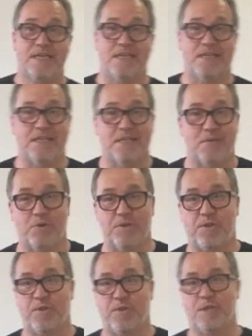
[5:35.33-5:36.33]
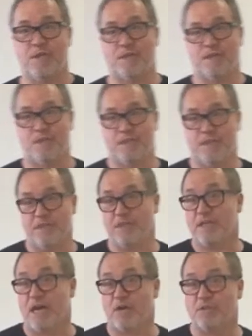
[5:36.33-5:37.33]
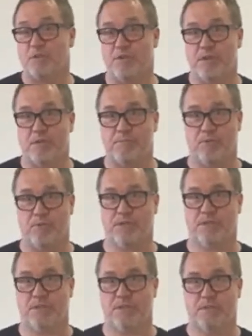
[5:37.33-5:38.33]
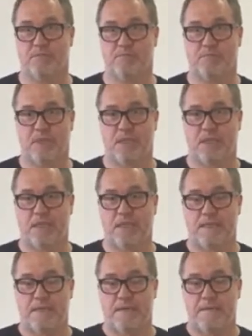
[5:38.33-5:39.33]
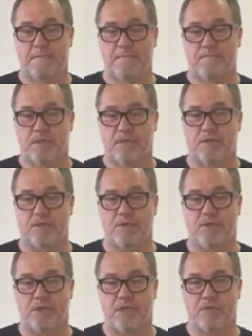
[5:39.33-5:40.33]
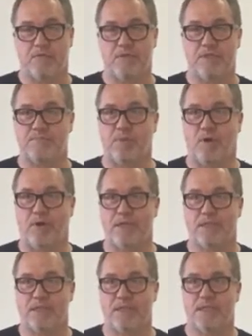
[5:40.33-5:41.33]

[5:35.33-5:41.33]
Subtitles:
in the encounter with the opponent. So, concerning to this point,